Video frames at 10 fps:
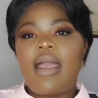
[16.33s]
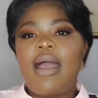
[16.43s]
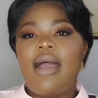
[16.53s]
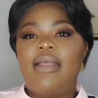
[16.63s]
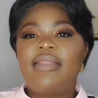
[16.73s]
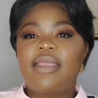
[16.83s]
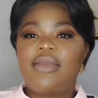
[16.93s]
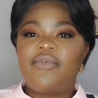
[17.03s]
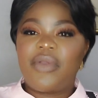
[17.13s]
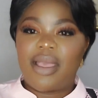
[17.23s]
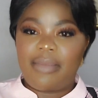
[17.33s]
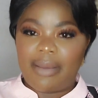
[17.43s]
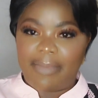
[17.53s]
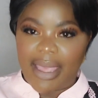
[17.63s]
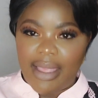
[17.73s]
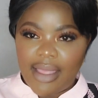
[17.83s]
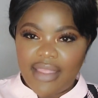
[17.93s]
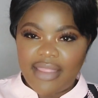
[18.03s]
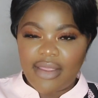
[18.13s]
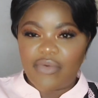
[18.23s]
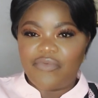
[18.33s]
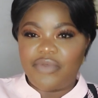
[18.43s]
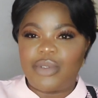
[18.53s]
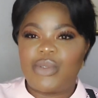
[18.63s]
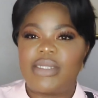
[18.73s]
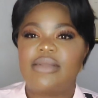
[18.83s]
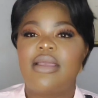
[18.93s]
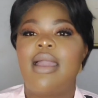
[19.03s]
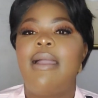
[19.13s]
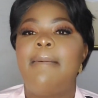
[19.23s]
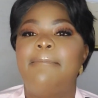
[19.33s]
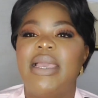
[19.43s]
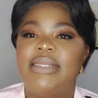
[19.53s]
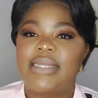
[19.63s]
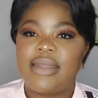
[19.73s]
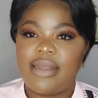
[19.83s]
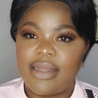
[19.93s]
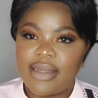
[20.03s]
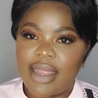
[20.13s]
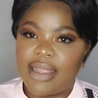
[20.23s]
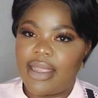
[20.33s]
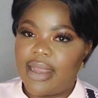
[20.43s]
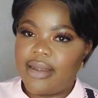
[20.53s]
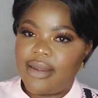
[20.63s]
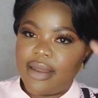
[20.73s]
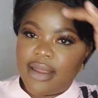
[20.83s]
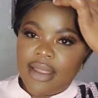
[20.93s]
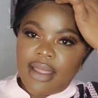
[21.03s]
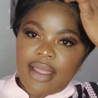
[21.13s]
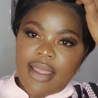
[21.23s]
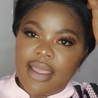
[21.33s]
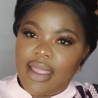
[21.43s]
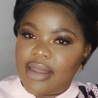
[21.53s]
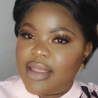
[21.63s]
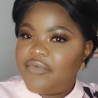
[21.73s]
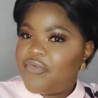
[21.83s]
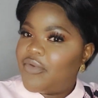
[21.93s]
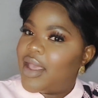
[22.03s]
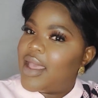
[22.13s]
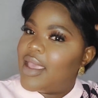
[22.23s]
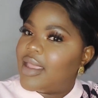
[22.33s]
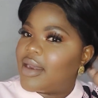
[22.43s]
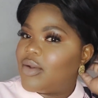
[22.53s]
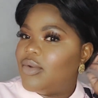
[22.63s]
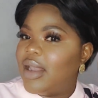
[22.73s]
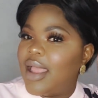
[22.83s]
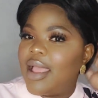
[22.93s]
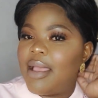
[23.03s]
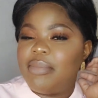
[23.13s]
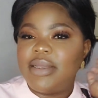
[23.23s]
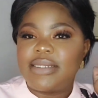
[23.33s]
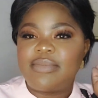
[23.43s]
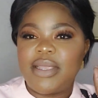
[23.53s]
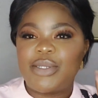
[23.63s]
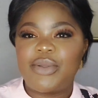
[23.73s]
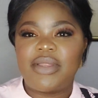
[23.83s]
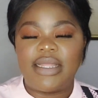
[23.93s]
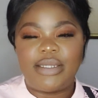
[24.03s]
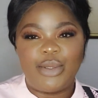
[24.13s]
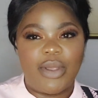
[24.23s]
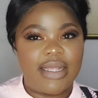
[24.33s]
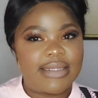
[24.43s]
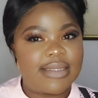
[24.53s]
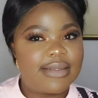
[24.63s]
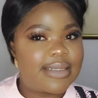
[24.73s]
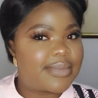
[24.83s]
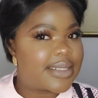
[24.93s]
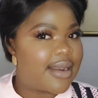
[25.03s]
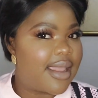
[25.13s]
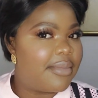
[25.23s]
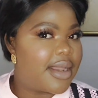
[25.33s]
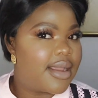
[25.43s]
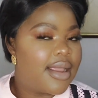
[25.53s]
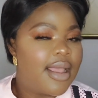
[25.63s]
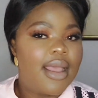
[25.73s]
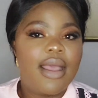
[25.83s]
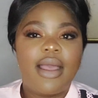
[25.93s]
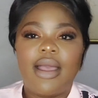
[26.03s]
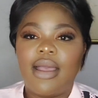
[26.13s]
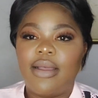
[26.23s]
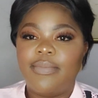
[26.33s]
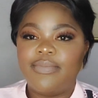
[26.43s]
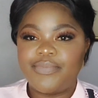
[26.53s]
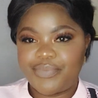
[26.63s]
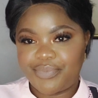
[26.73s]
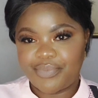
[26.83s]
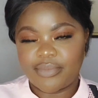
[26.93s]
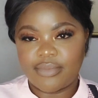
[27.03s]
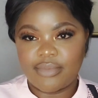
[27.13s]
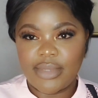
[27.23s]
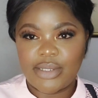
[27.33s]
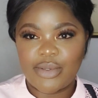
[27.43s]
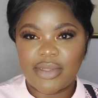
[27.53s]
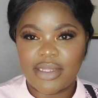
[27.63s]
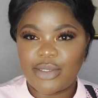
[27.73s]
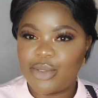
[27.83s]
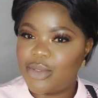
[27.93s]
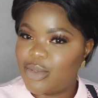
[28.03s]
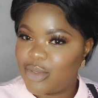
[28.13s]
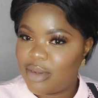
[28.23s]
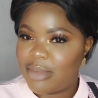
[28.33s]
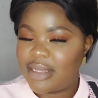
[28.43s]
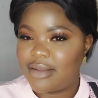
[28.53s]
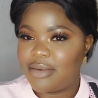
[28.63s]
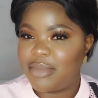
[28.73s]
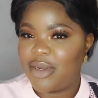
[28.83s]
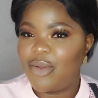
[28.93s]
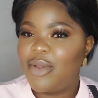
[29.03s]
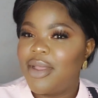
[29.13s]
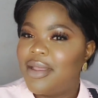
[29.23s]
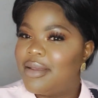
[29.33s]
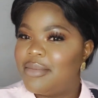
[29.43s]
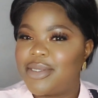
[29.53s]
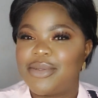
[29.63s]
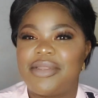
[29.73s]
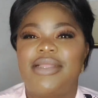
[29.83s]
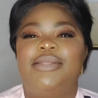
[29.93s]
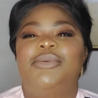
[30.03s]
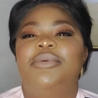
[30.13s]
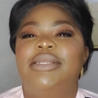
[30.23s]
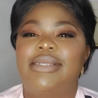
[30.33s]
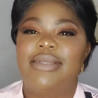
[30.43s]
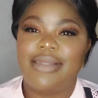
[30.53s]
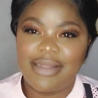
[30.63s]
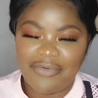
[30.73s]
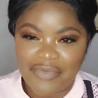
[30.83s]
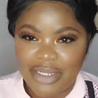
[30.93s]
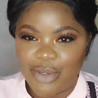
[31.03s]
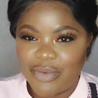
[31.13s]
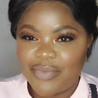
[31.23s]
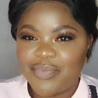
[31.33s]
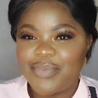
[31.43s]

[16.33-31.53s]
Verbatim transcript: uh thank you for coming back thank you for choosing my channel yet again and if you are a regular please make sure that you are still subscribed um make sure that you comment down below make sure that you watch the video